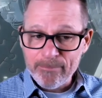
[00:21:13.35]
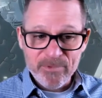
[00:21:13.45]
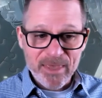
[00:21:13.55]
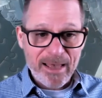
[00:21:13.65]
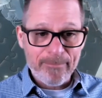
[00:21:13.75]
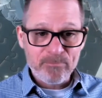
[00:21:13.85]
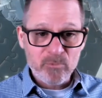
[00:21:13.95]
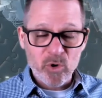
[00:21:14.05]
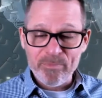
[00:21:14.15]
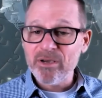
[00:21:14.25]
that
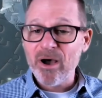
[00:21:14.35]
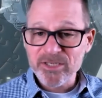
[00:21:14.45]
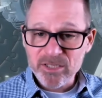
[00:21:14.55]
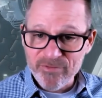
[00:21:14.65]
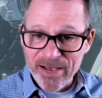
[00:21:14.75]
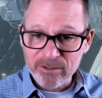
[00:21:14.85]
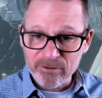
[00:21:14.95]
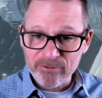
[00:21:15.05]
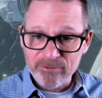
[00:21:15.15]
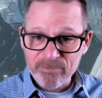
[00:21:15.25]
would be cost
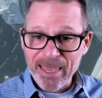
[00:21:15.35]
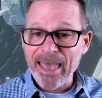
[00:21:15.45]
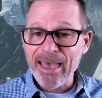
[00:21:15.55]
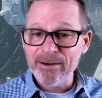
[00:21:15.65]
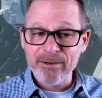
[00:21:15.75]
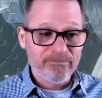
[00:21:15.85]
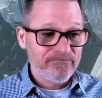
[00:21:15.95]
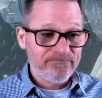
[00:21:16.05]
effective and